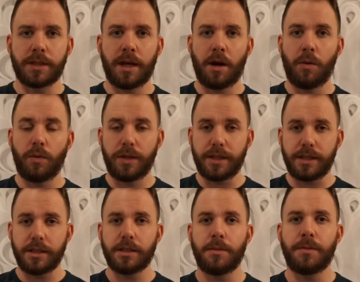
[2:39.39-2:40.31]
Now this
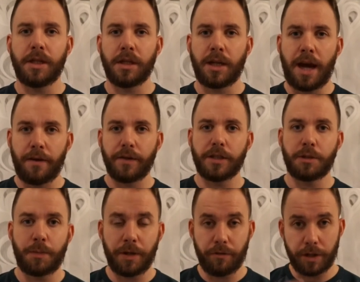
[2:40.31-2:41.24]
is something I have
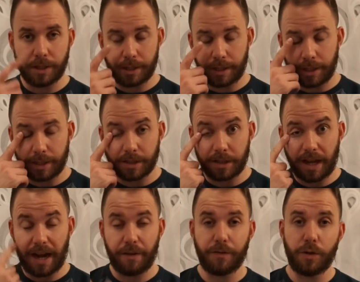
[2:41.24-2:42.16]
experience in, as I
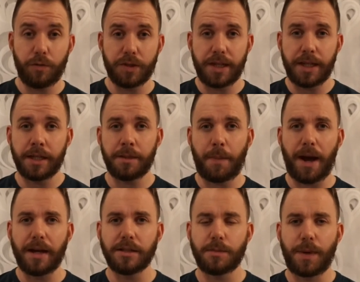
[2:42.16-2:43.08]
have used it in the
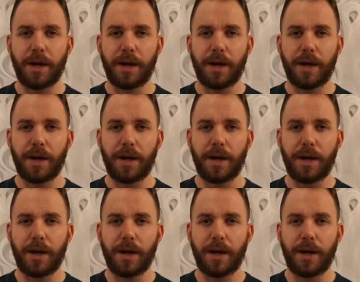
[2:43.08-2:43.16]
past.